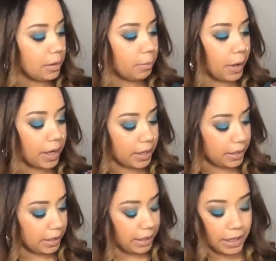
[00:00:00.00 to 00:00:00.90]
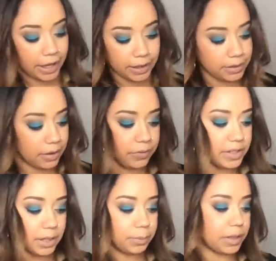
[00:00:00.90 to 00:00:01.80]
But yeah,
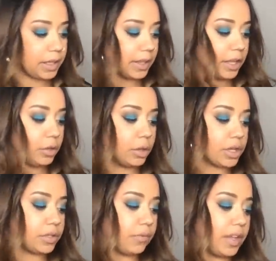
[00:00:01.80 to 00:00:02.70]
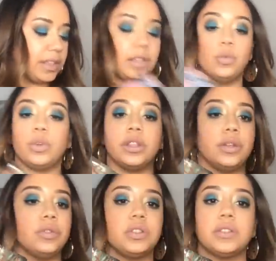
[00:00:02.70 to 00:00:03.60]
definitely something that you lost faith in where
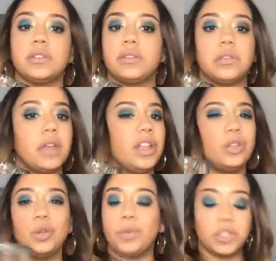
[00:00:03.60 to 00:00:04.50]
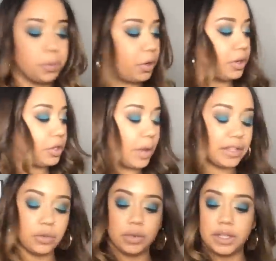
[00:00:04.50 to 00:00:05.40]
there's just too much burden. You had
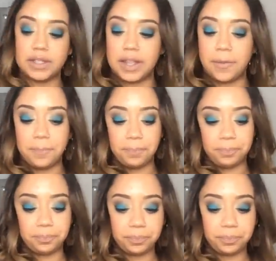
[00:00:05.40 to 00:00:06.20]
to release that.